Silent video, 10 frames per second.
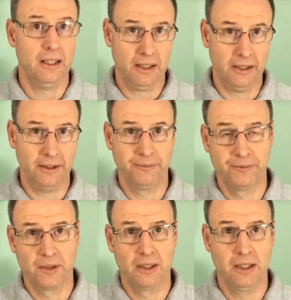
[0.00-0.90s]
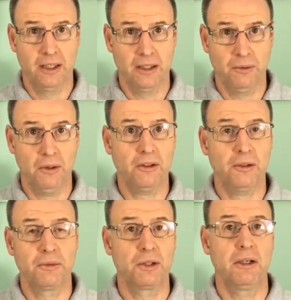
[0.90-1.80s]
Hi,
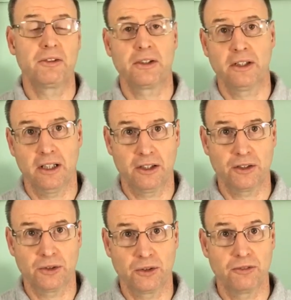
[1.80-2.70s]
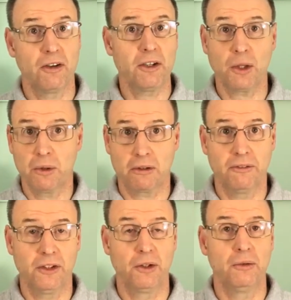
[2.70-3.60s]
welcome to Everything Dinosaur's very quick
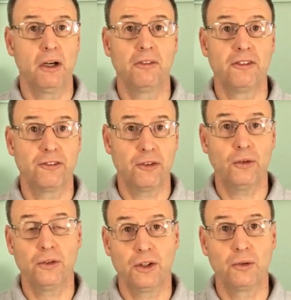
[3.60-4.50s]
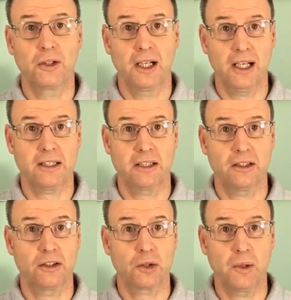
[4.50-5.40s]
review of the four new CollectA
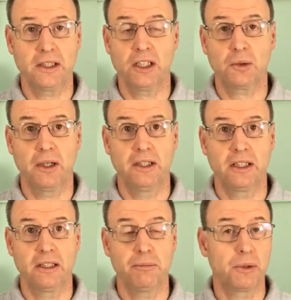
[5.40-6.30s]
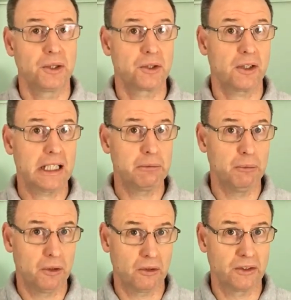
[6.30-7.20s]
2020 prehistoric animal
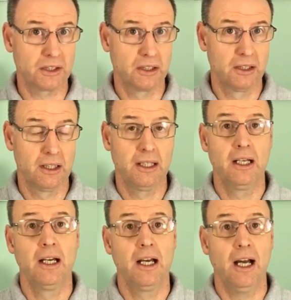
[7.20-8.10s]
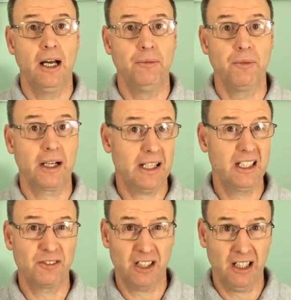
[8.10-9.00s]
models. A
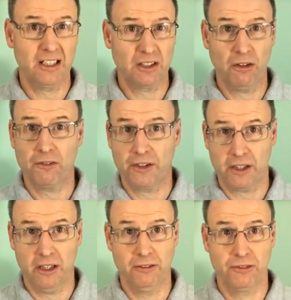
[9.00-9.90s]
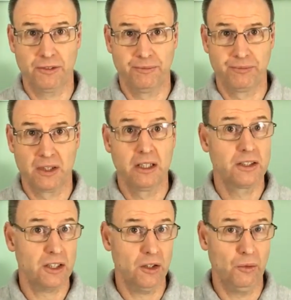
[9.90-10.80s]
kind of collector off the cuff.
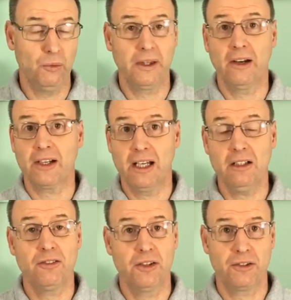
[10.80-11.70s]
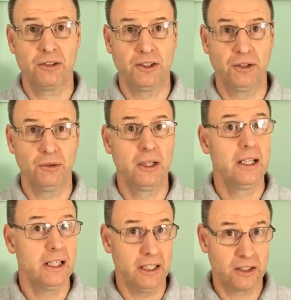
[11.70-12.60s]
So, without any further ado,
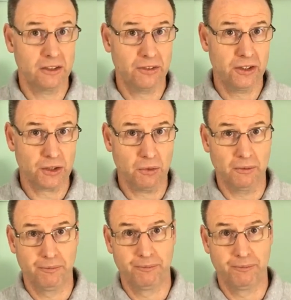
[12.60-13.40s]
here's the first one.